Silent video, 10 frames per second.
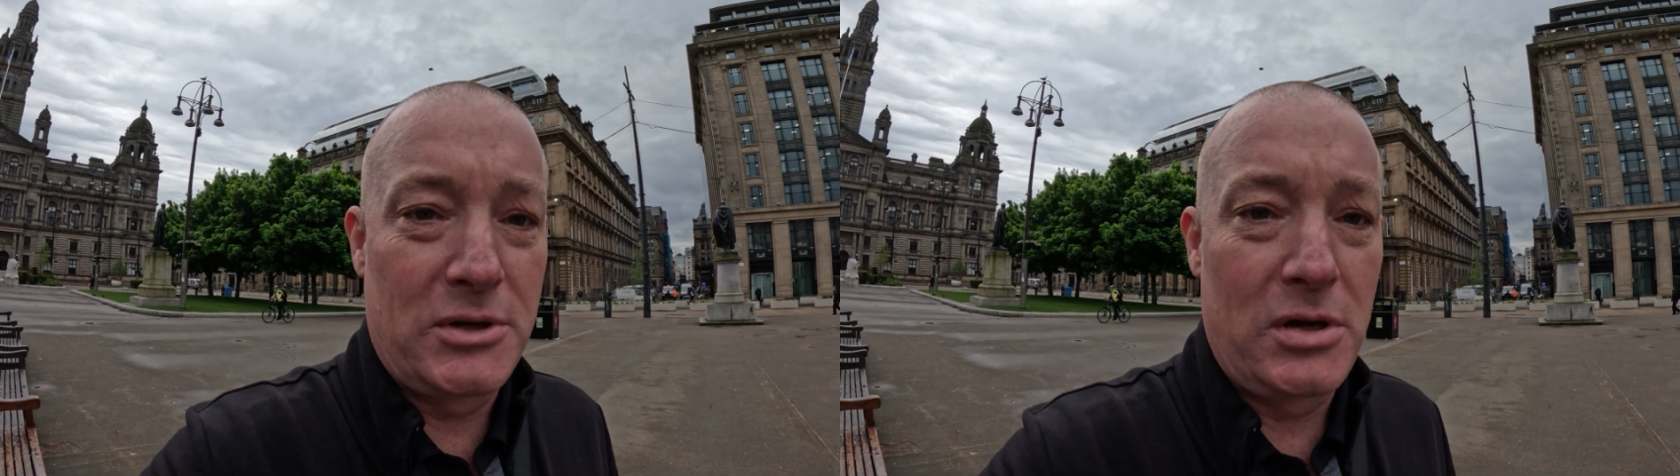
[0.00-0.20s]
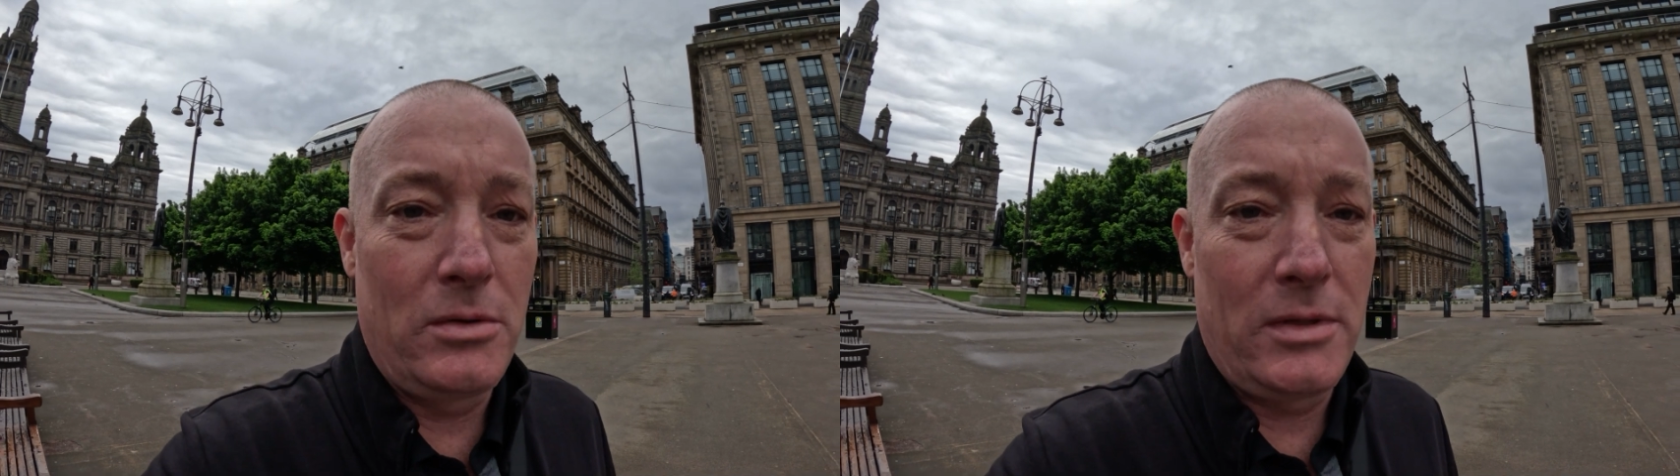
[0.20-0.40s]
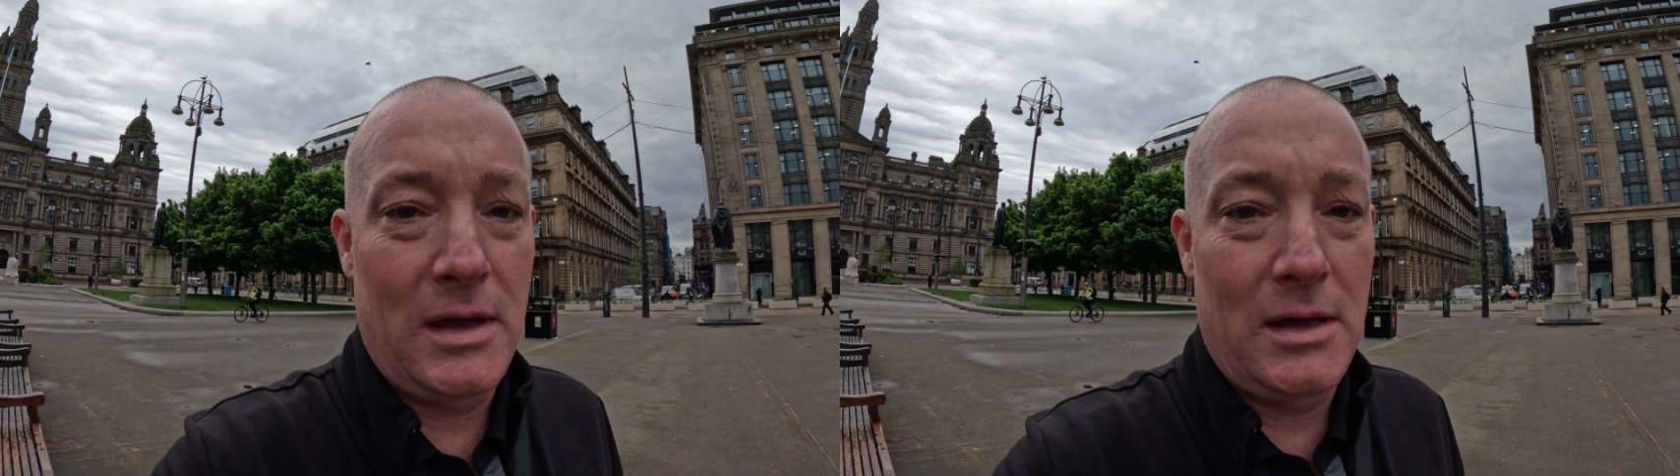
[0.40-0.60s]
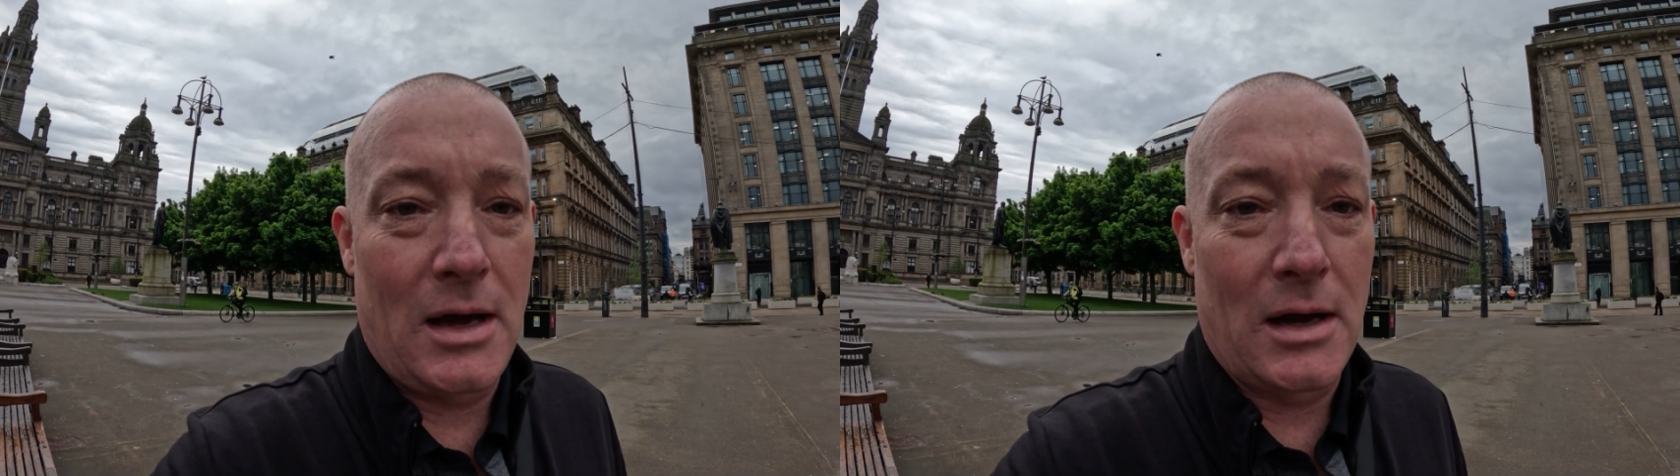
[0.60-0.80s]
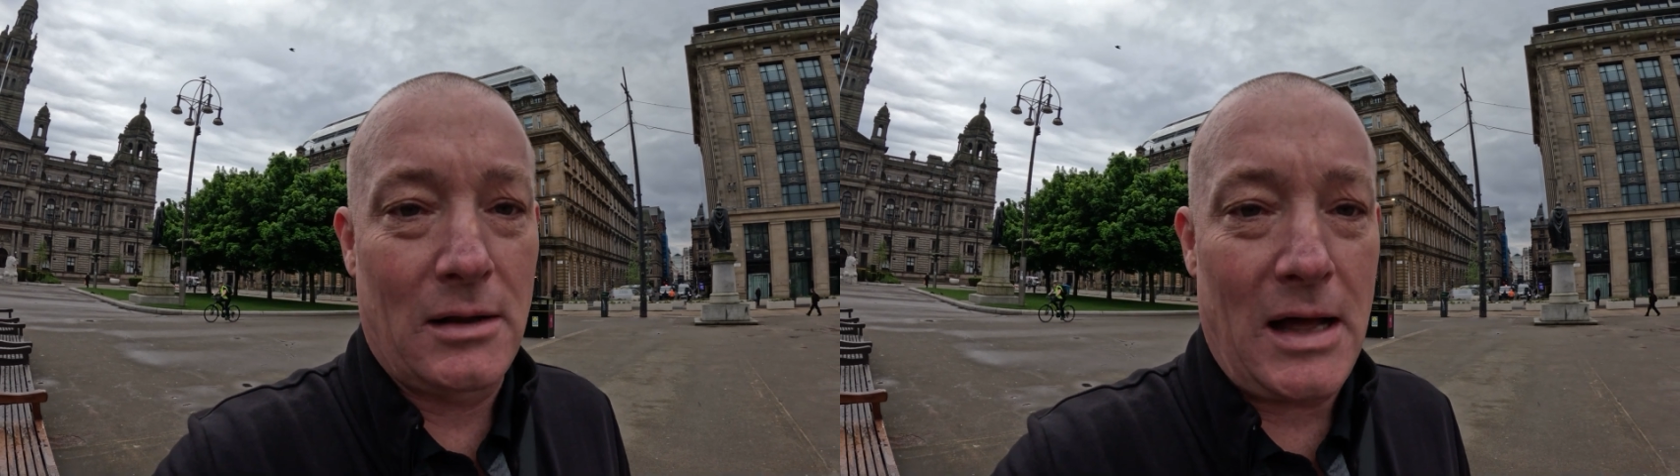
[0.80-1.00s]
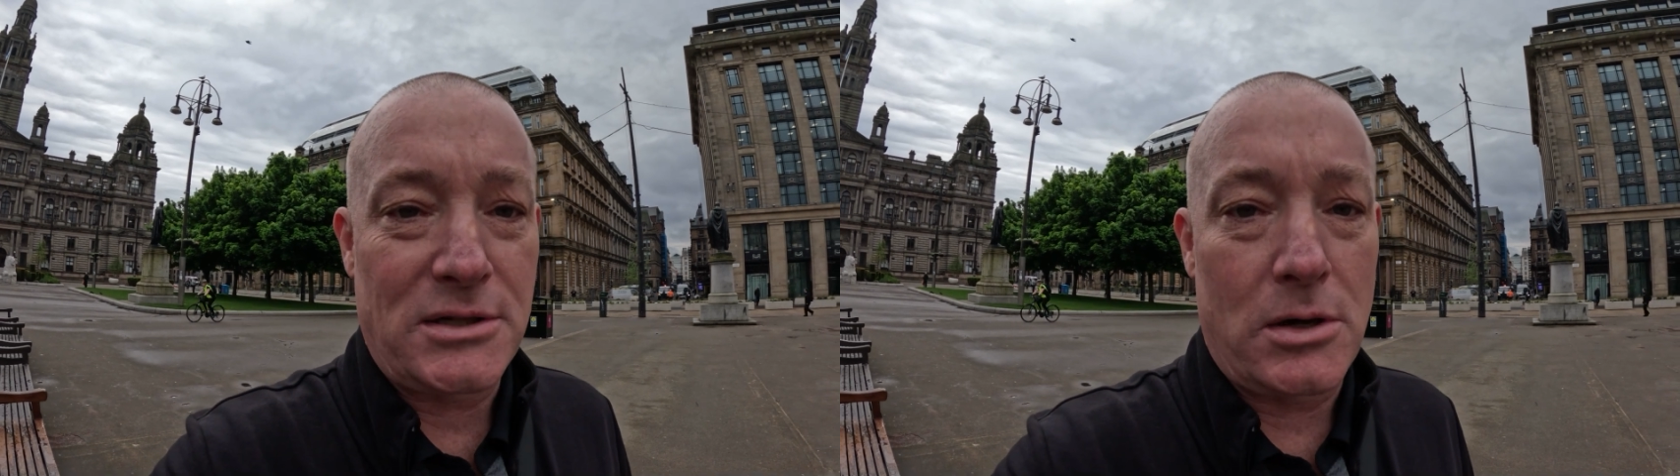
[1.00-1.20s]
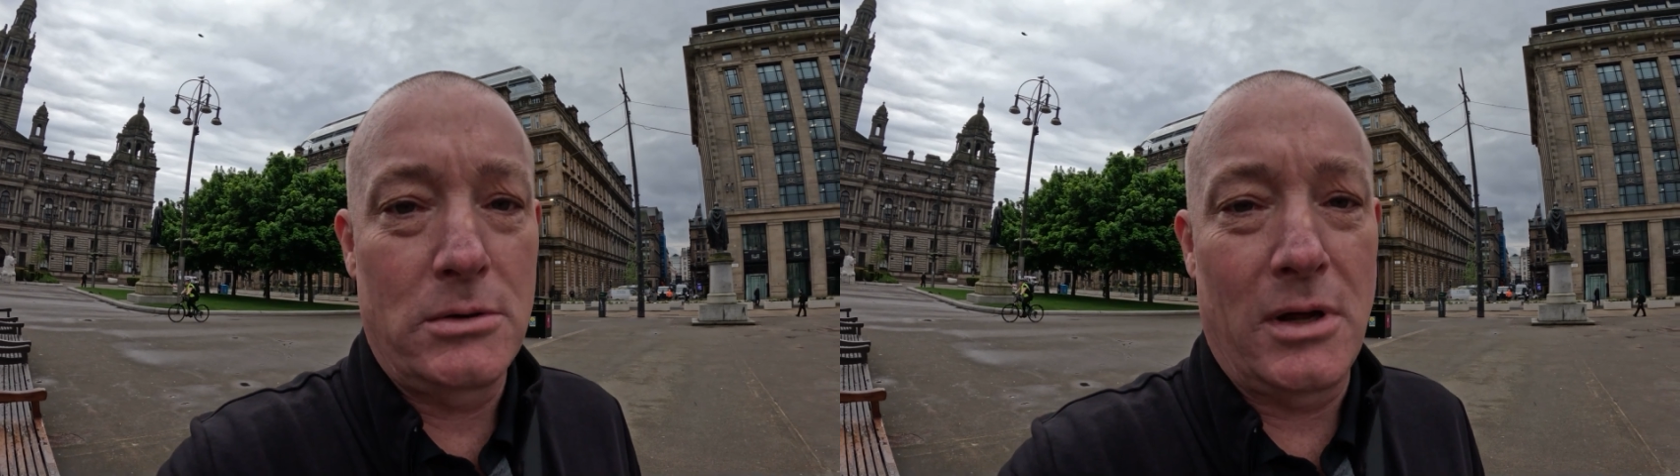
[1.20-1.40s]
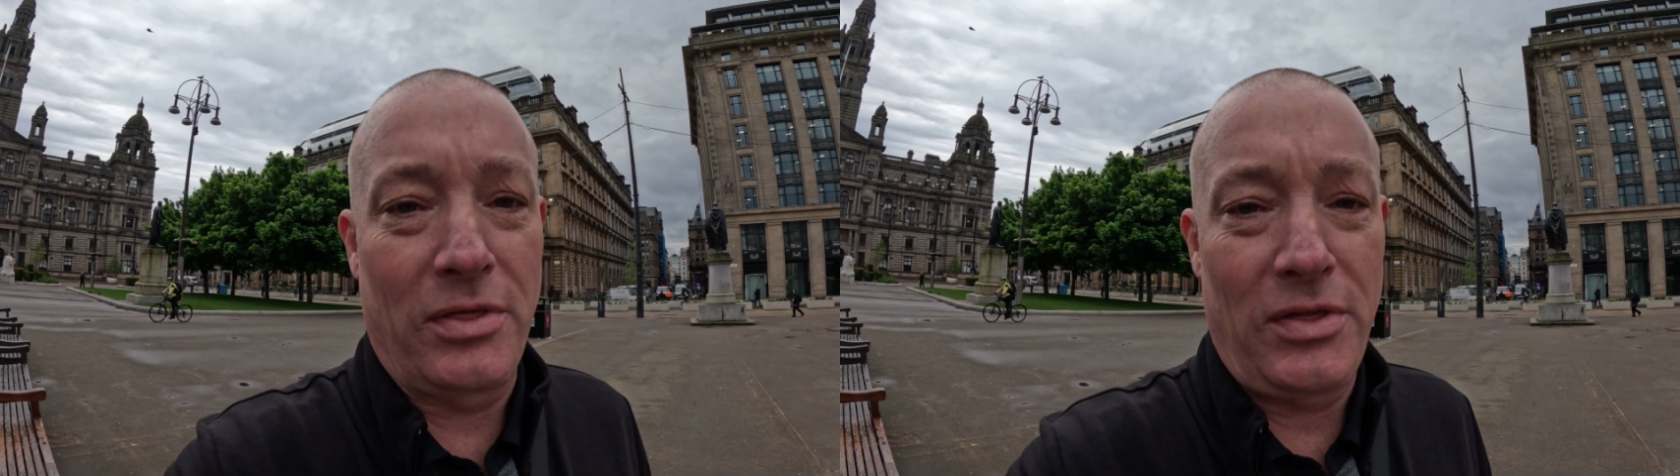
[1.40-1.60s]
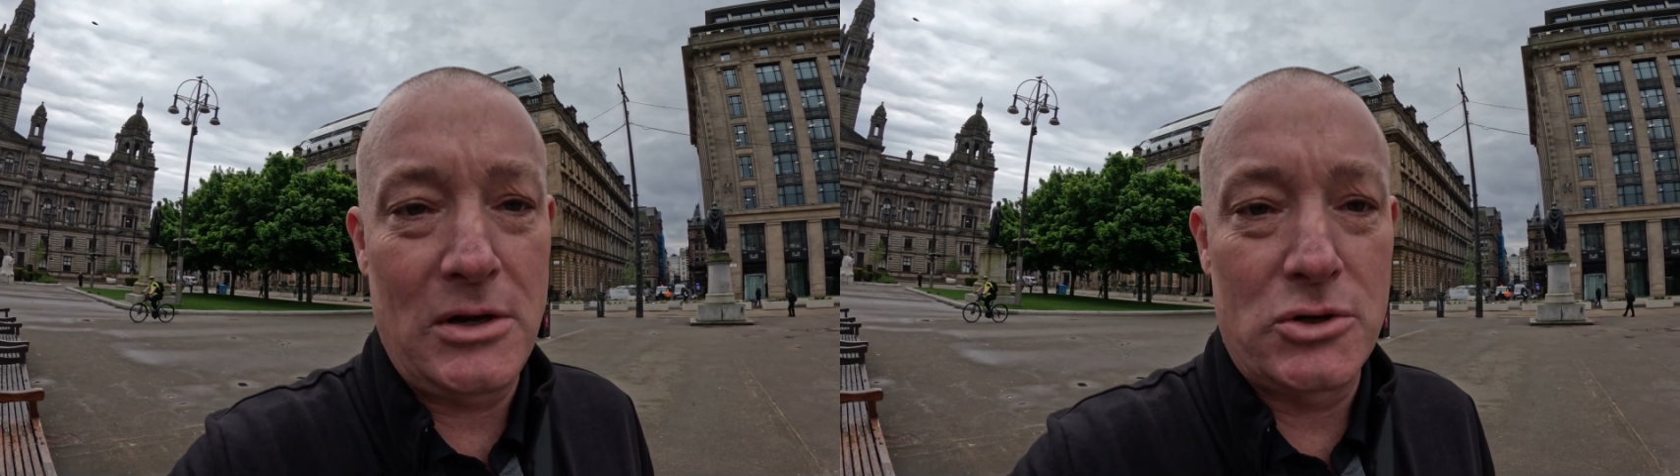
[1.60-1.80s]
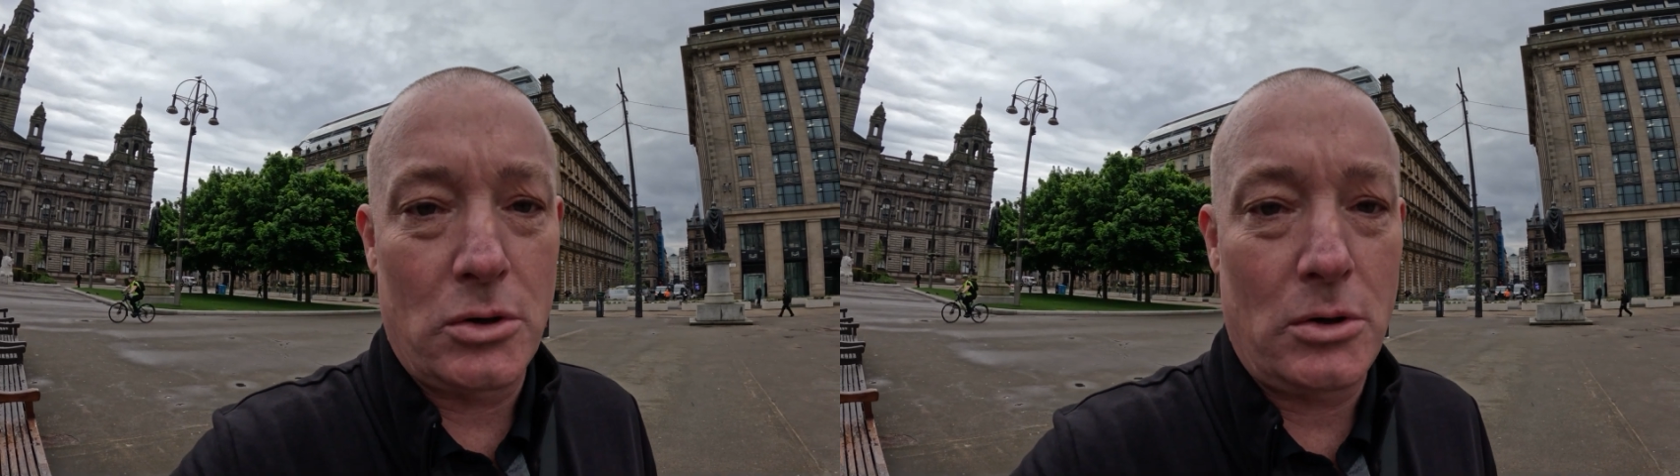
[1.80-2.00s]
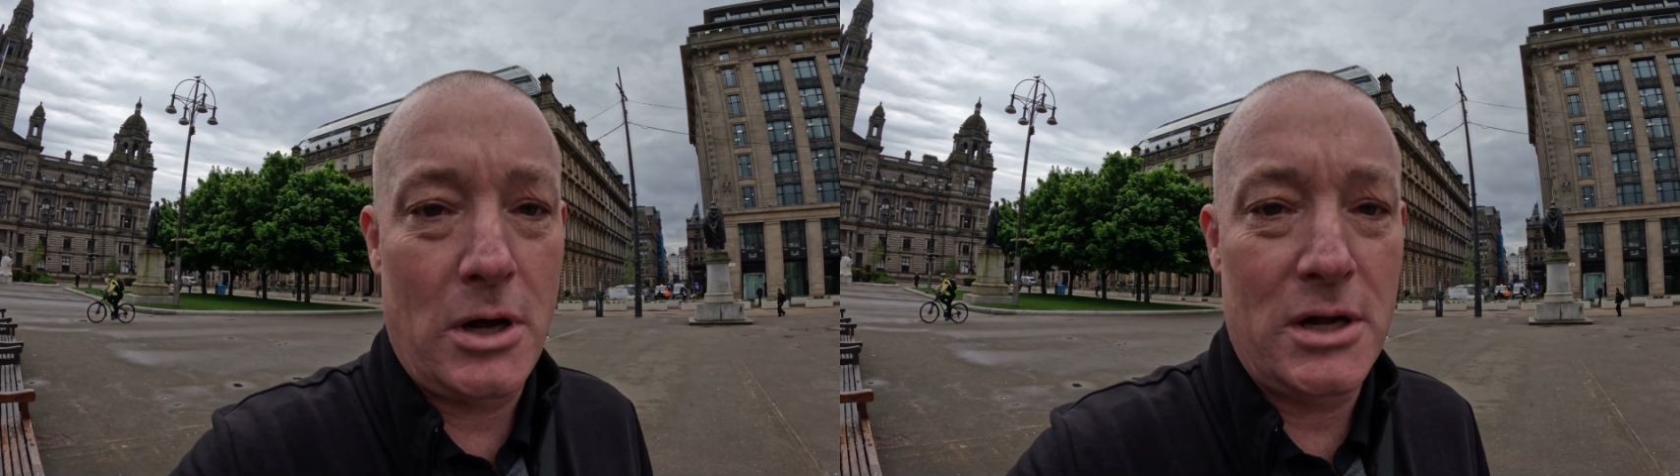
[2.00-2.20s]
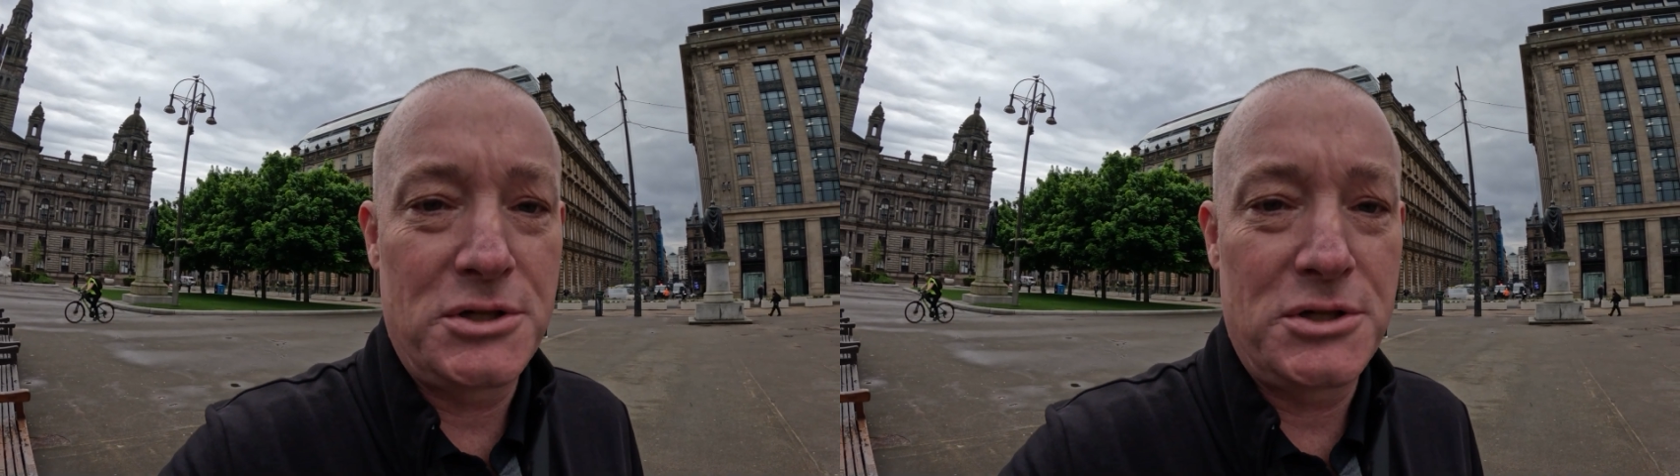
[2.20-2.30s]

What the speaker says: to the Glasgow Cathedral,